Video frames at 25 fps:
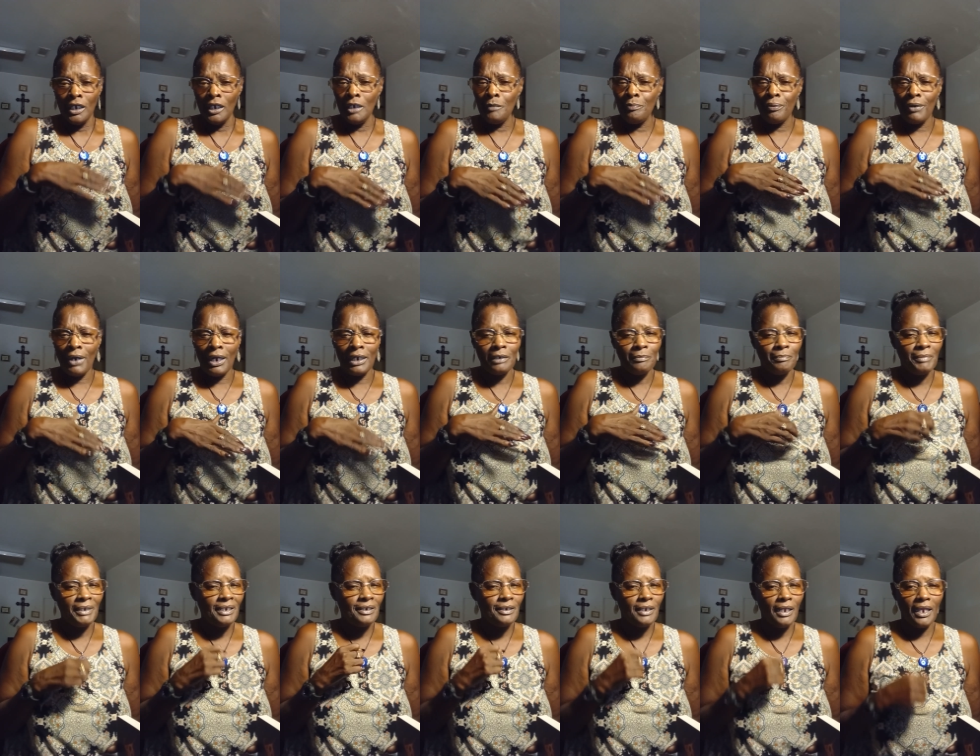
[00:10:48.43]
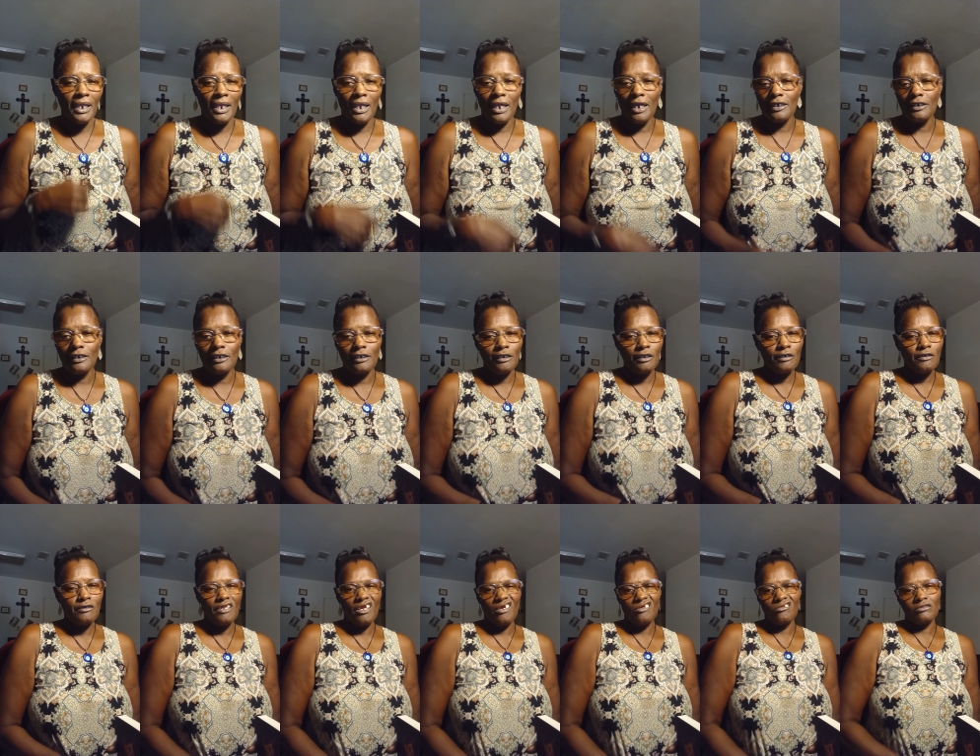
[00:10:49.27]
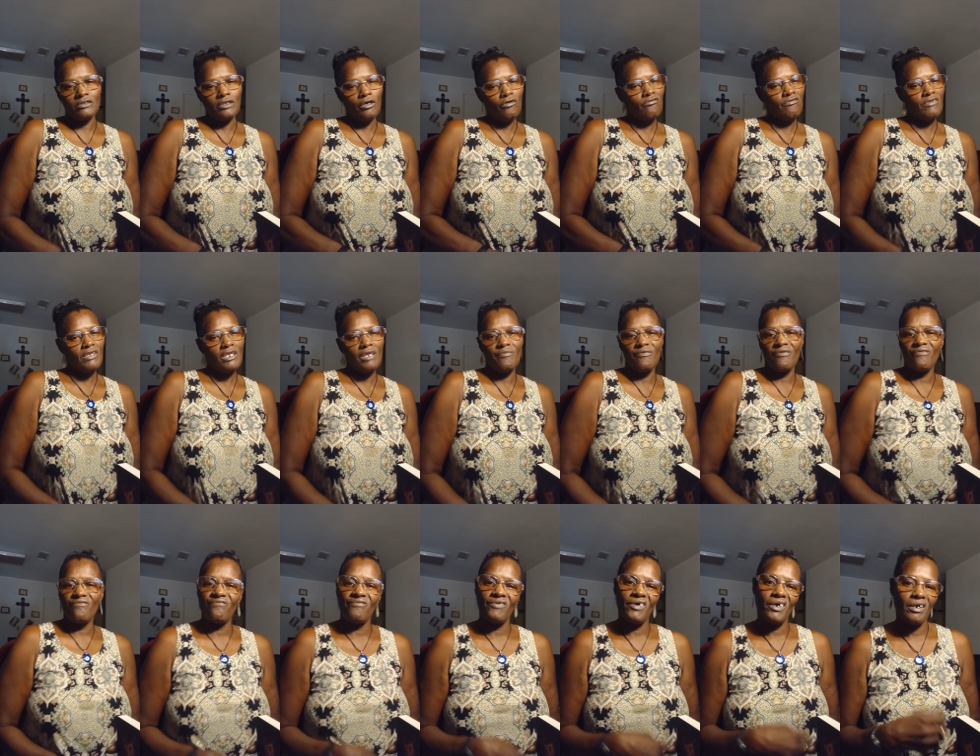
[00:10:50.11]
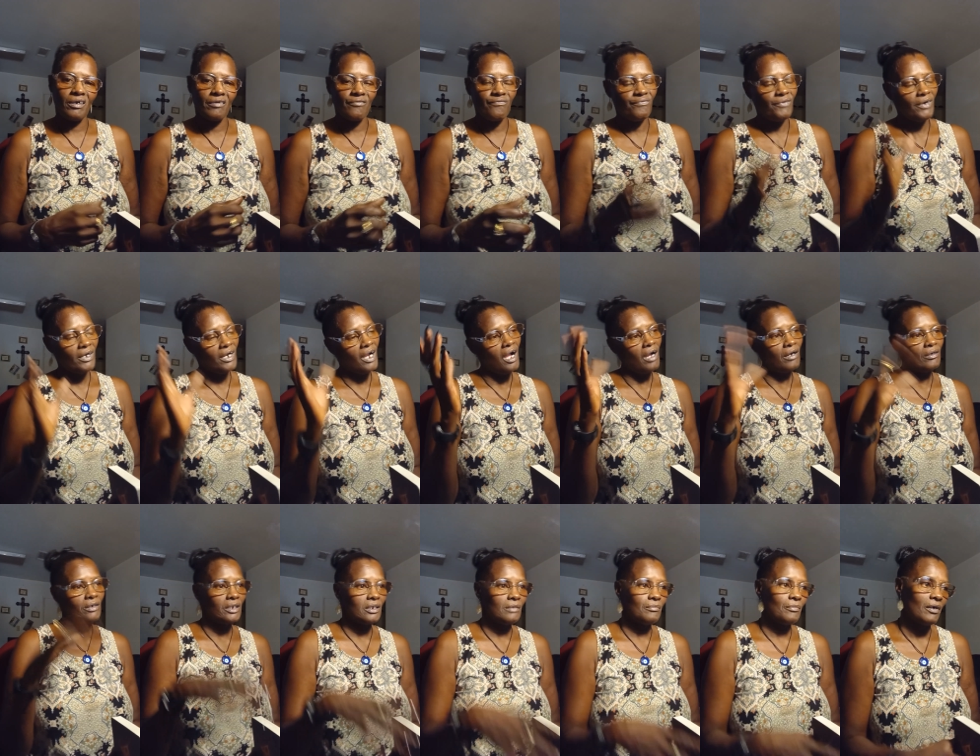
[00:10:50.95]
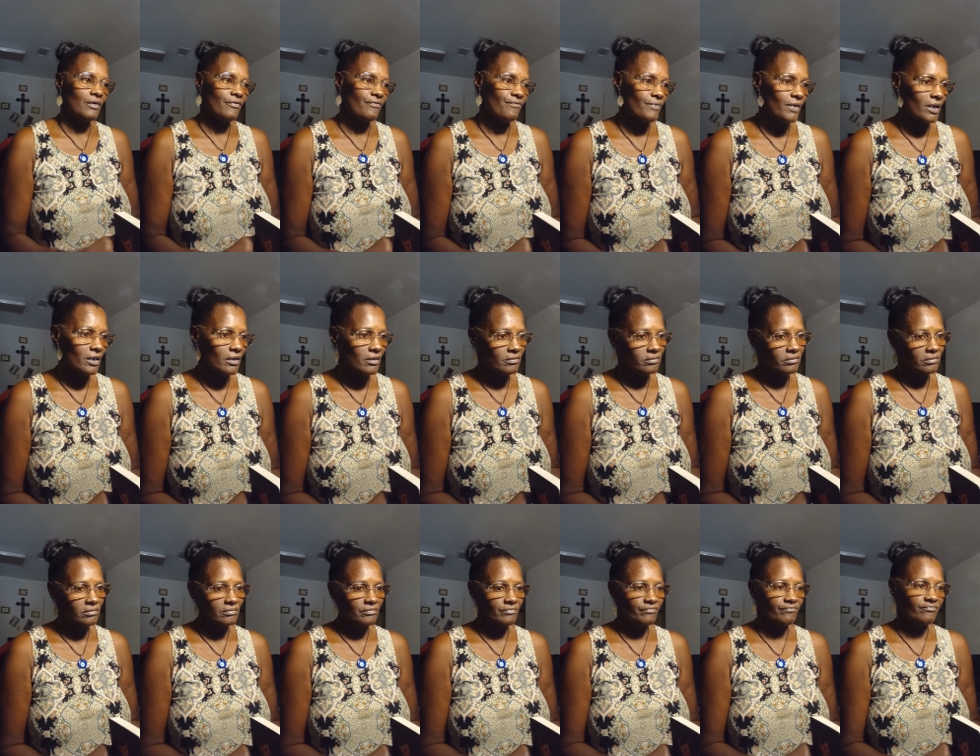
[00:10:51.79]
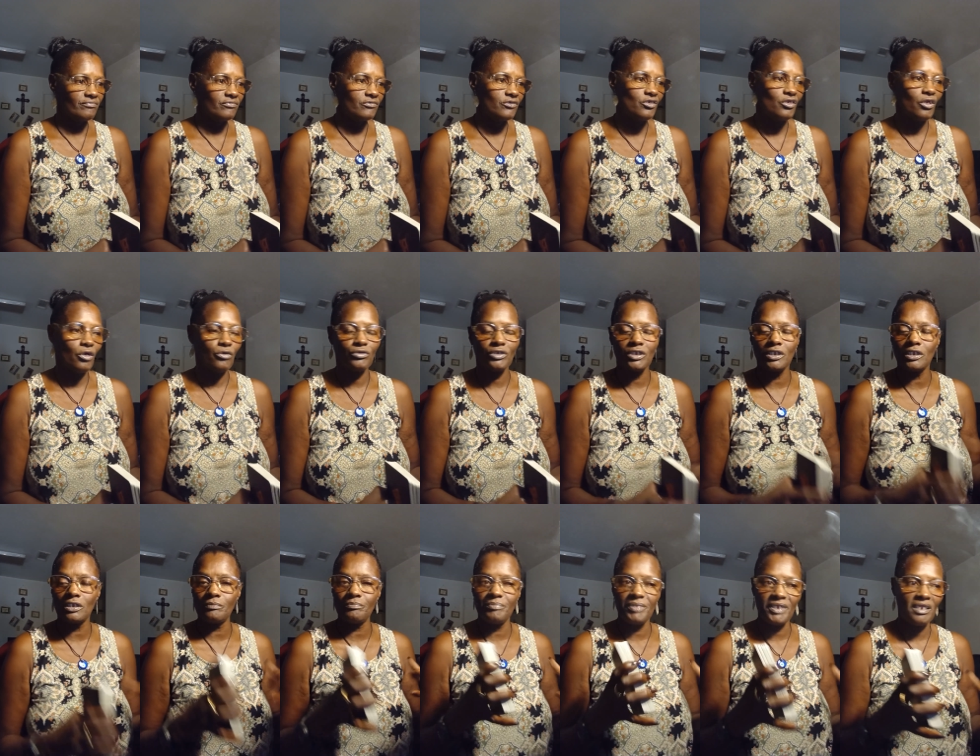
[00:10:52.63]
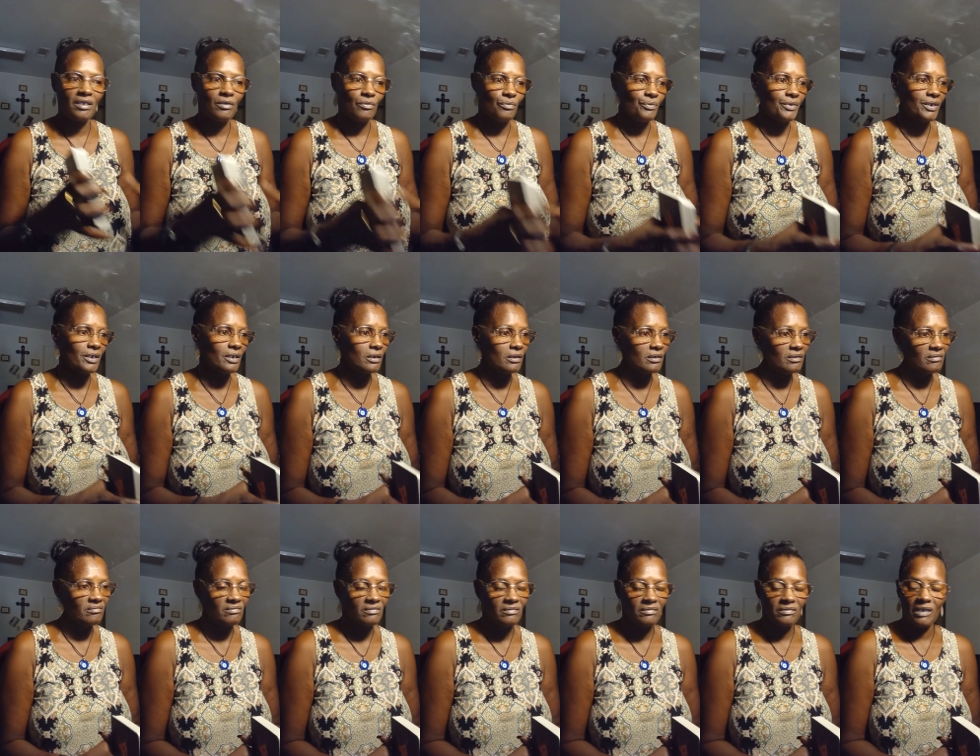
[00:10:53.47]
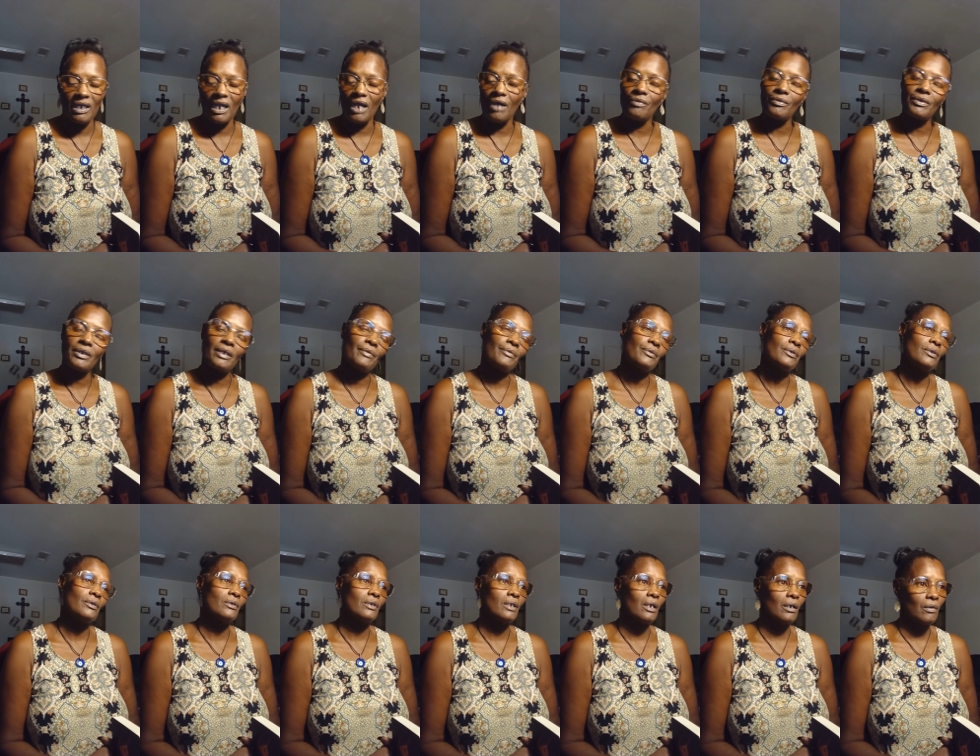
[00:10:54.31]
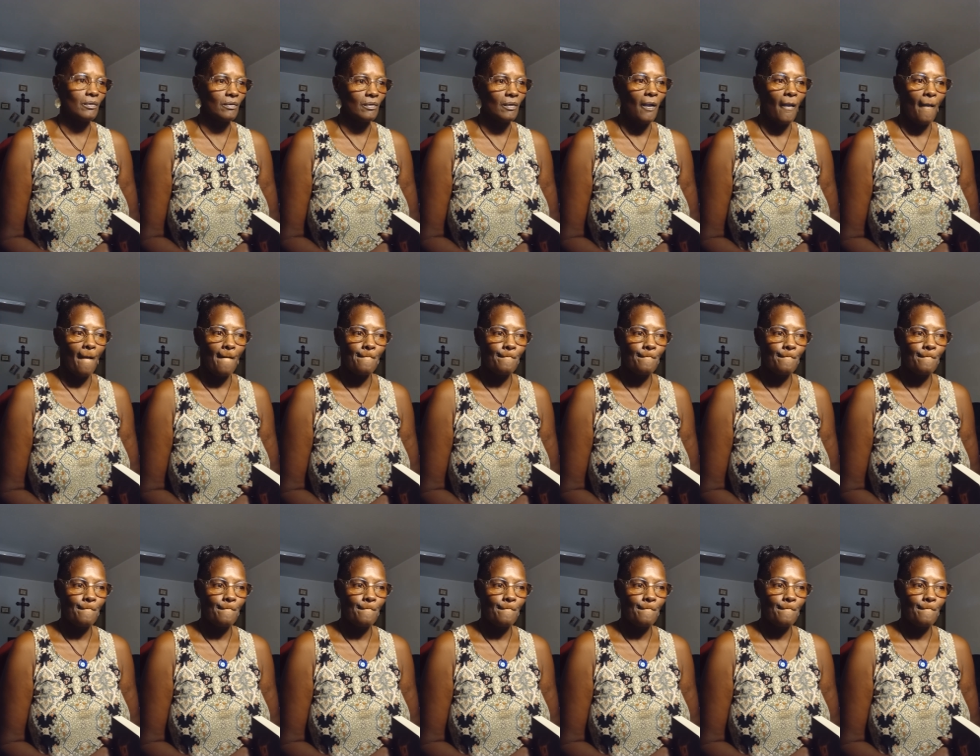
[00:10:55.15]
He probably be down in the dirt. Don't give a fuck. Fuck all these motherfuckers. You know, just being real. I don't give, you know.